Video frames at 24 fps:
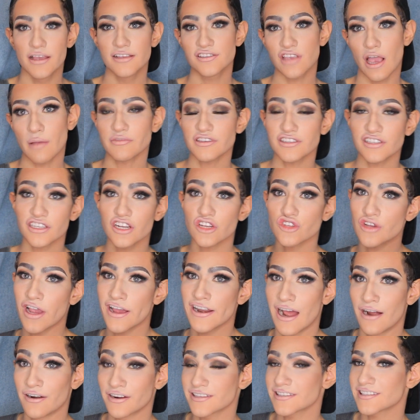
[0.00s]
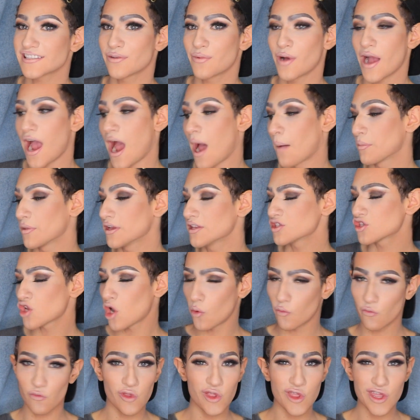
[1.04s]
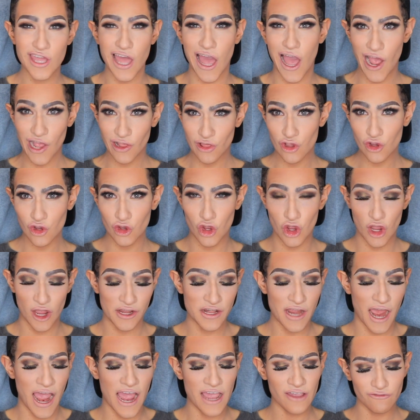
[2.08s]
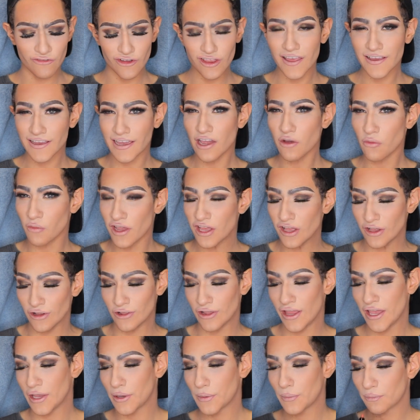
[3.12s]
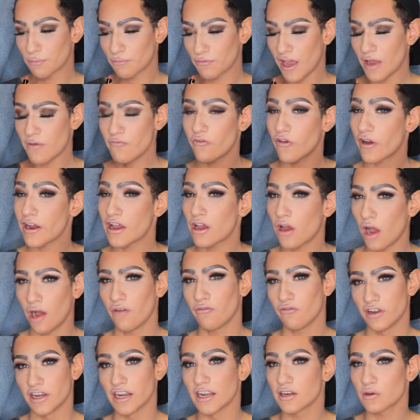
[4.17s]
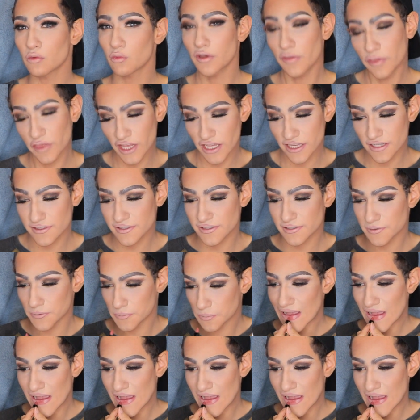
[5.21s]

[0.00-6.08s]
So I'm just gonna try it out and see what happens. Hopefully I look good. I feel like I will. Like, I'm very confident with this.